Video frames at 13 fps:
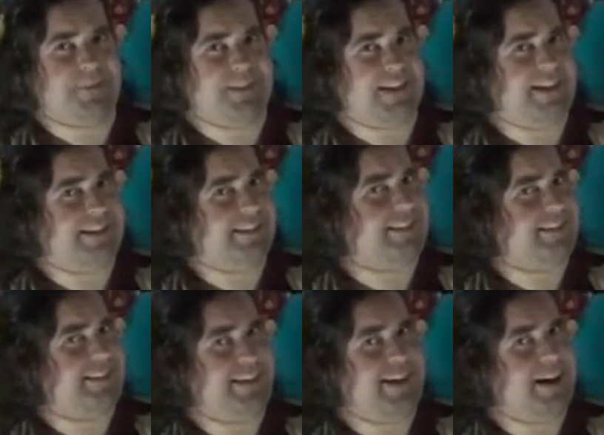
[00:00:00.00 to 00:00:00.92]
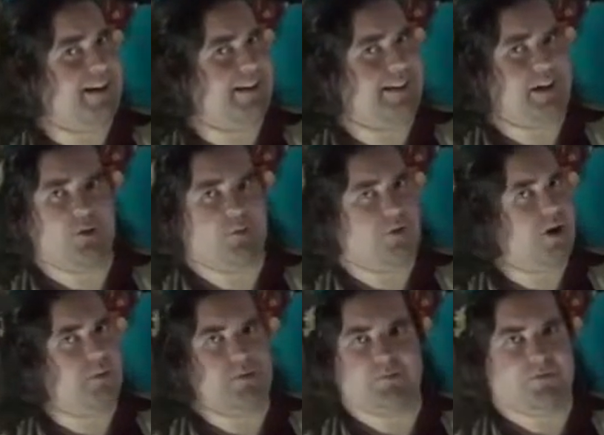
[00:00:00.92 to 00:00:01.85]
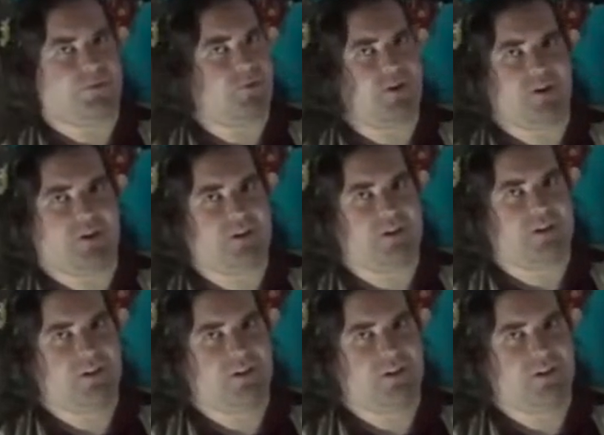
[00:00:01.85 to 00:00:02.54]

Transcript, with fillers: that's not how problems work.